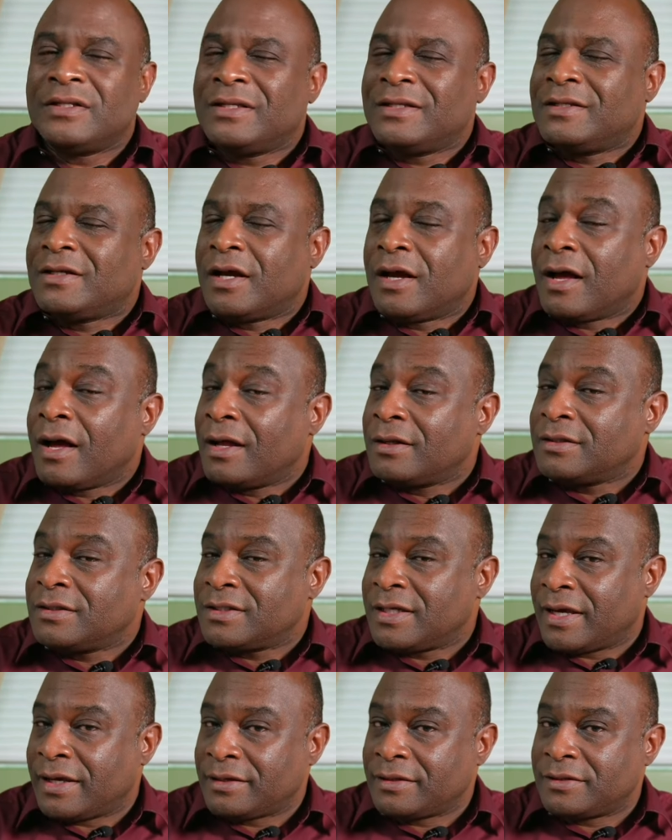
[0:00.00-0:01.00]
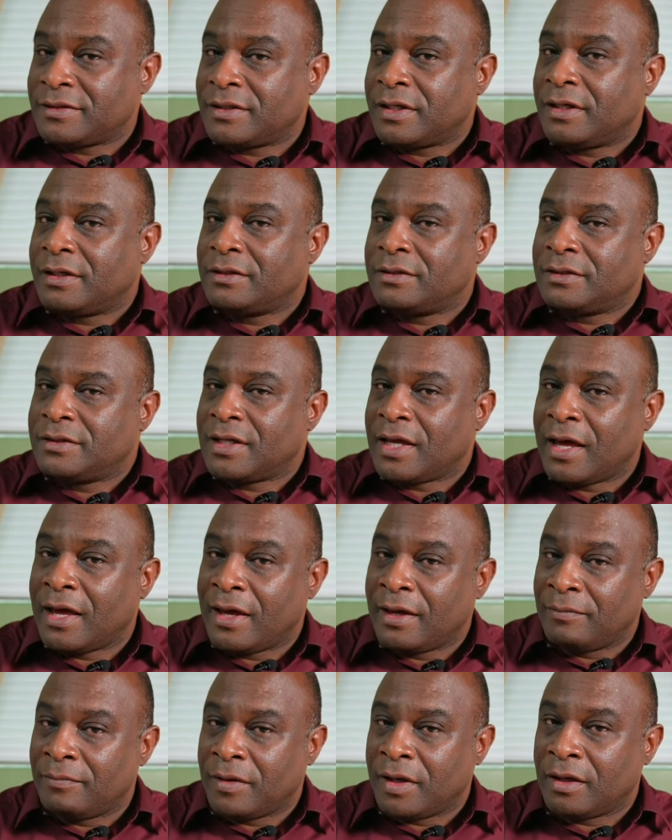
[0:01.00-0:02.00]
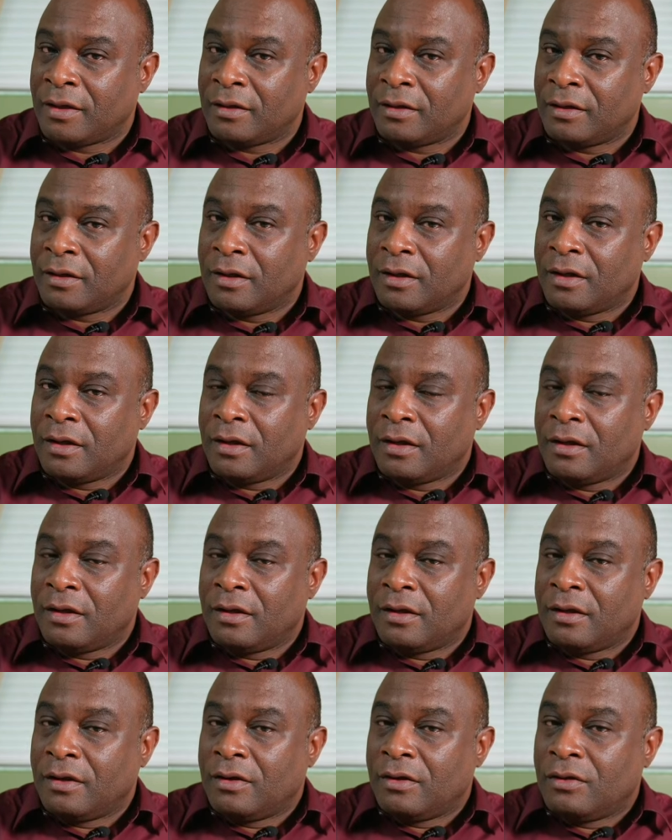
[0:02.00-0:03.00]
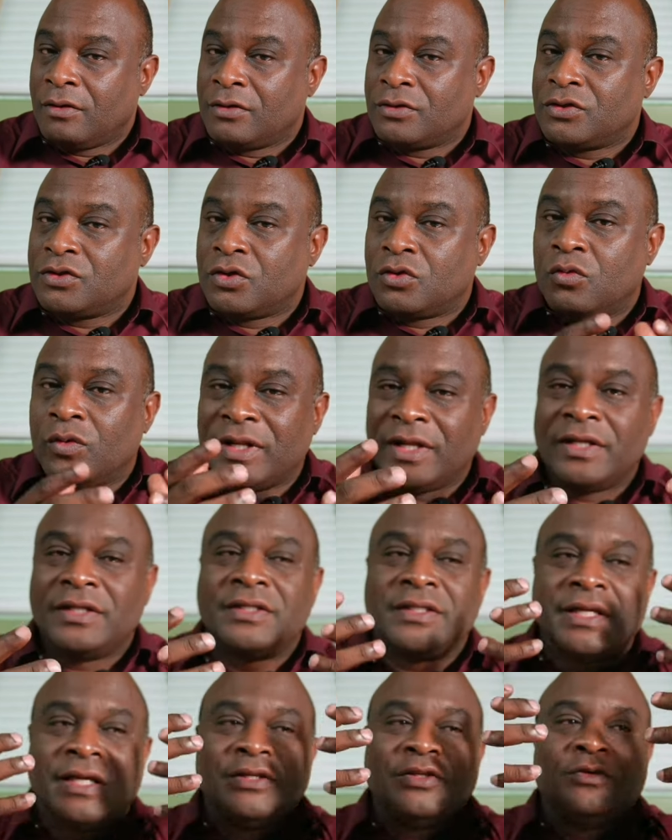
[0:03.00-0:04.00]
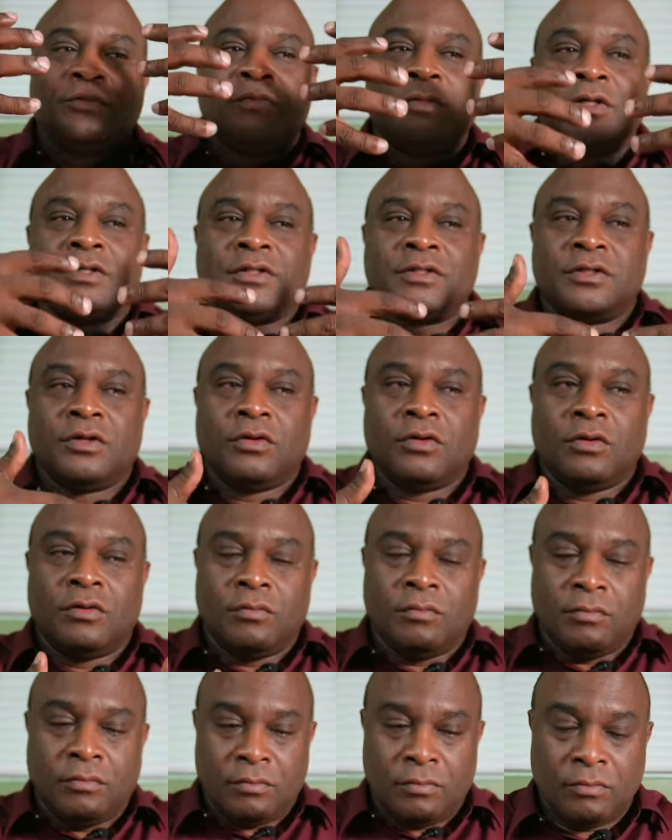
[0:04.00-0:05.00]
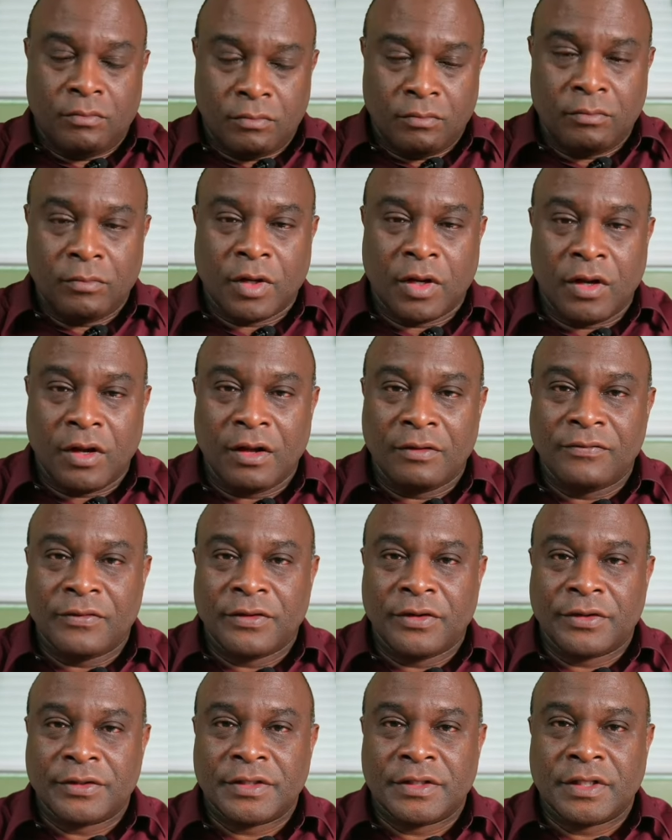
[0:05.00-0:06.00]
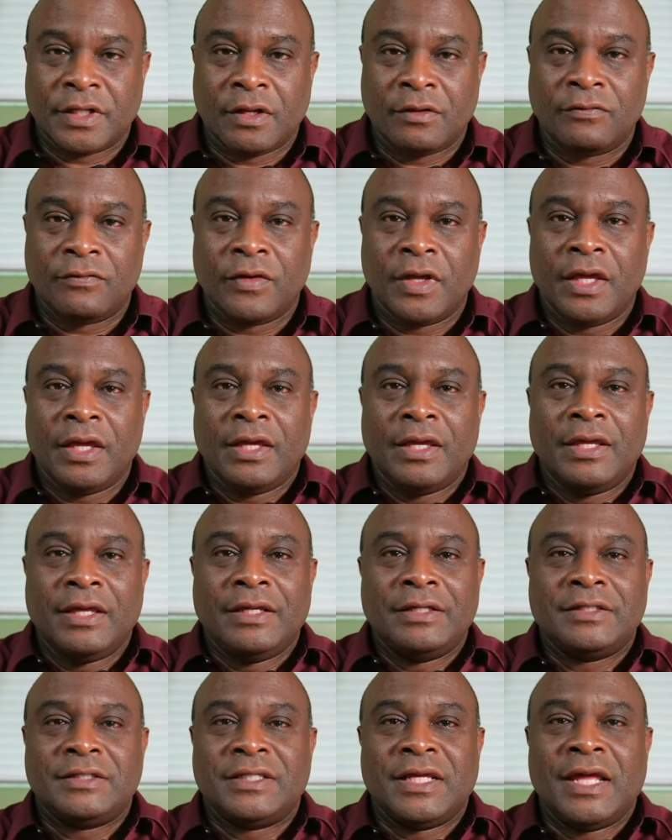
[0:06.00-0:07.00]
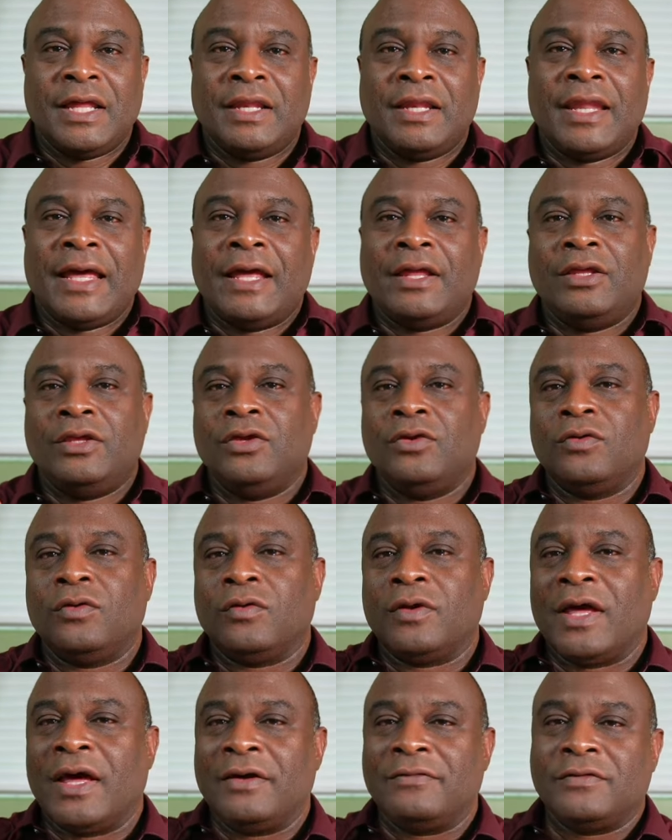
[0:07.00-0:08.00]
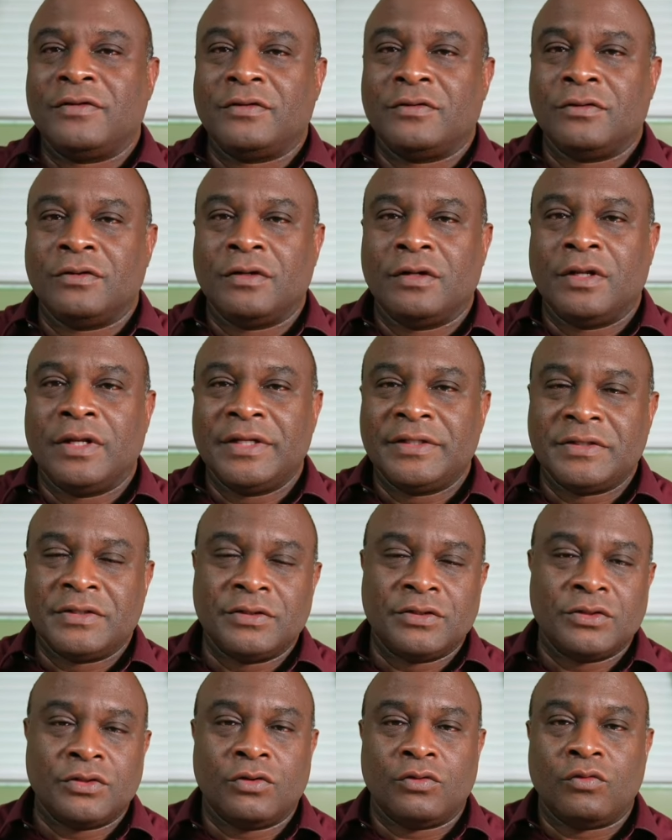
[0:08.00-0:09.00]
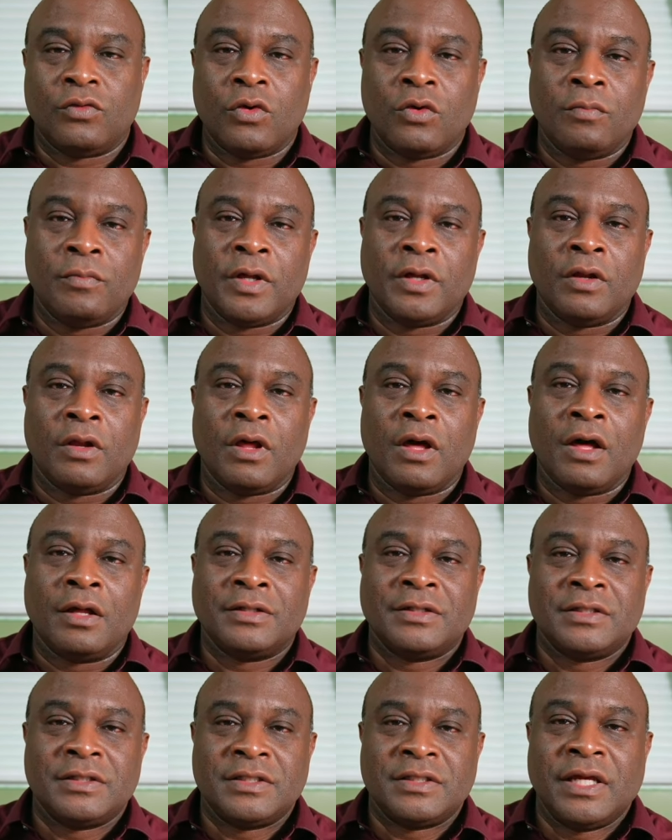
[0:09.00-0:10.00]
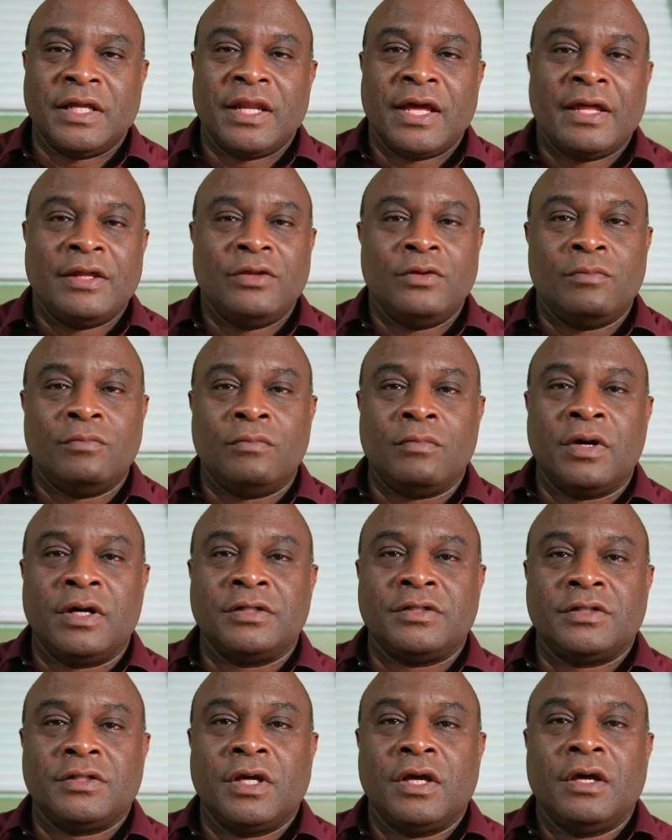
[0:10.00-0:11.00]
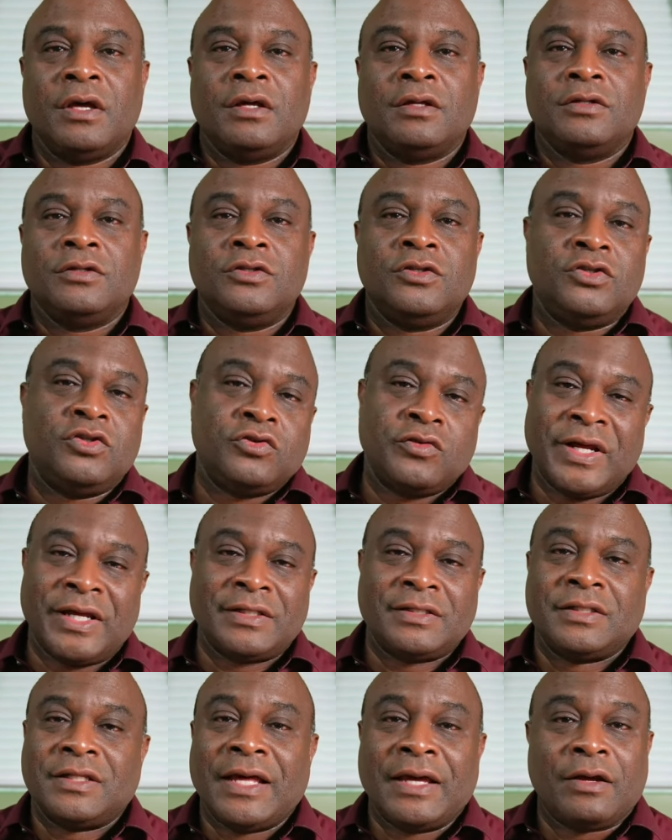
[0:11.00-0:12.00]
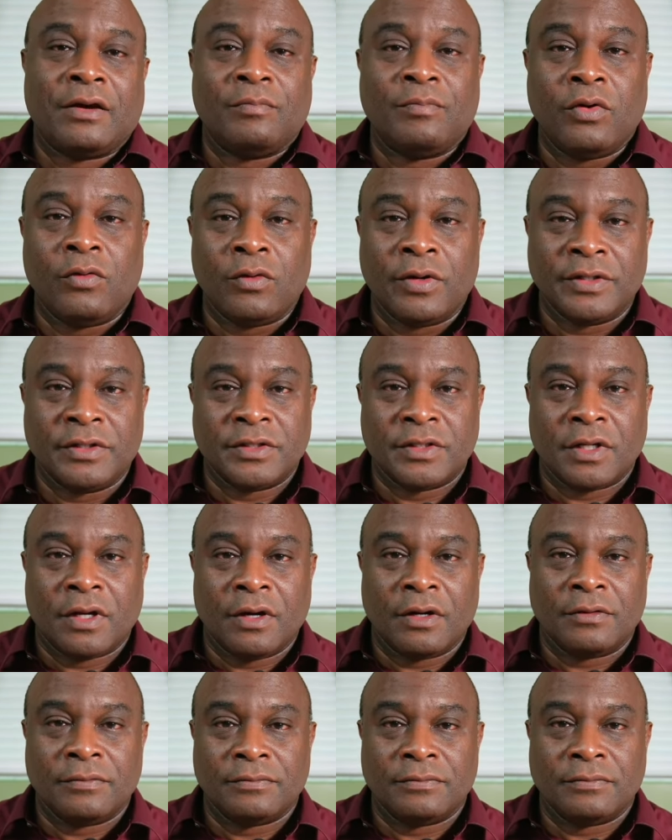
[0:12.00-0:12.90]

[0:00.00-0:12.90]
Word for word: Context, timing, so when he said you must cover yourself, he's saying that you don't have to listen to the Roman law to say that you must dress like a porn star.